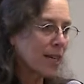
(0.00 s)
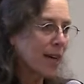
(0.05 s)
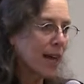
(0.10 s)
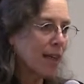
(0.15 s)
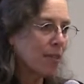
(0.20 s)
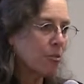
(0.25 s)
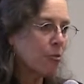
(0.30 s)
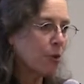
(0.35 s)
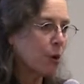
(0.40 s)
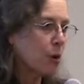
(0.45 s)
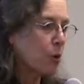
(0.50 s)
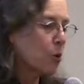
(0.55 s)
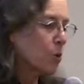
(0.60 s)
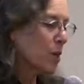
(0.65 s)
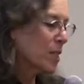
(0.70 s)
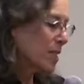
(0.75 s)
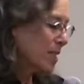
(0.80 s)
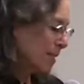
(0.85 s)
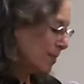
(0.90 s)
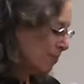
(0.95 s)
an anthro
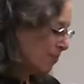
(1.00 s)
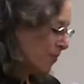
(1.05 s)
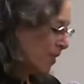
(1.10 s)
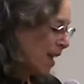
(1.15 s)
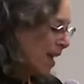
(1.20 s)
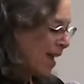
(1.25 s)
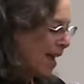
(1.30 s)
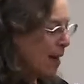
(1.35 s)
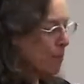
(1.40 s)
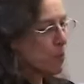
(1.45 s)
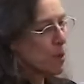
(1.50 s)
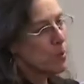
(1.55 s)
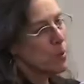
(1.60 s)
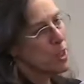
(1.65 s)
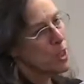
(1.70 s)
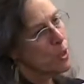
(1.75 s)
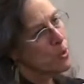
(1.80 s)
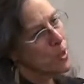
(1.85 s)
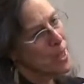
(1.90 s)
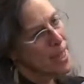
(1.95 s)
course. And we were
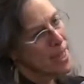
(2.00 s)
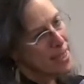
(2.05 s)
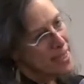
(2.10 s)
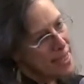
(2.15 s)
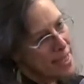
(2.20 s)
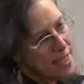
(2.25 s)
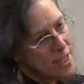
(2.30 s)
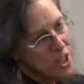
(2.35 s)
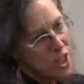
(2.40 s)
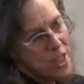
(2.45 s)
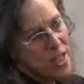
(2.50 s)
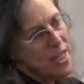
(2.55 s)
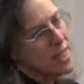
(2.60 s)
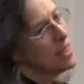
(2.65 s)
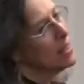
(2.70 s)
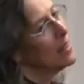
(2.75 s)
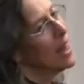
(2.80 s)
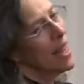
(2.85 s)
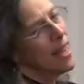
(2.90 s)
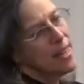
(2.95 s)
doing
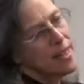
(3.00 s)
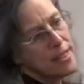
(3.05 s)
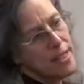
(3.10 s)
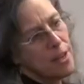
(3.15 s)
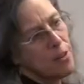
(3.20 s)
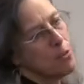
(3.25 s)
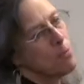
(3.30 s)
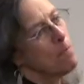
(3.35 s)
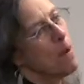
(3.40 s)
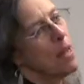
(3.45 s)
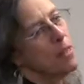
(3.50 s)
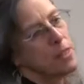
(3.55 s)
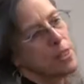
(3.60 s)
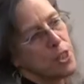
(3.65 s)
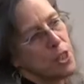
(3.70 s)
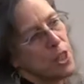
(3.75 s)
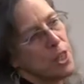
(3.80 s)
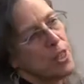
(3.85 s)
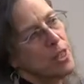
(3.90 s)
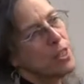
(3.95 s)
indigenous lands,
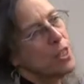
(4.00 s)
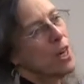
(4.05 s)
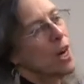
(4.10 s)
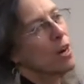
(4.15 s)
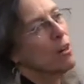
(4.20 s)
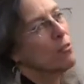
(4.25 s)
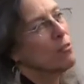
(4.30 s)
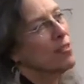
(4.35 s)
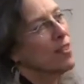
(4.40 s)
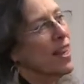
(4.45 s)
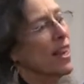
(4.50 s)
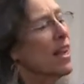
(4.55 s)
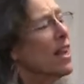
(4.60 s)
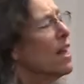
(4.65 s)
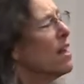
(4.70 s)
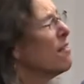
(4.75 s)
anthropology, geography.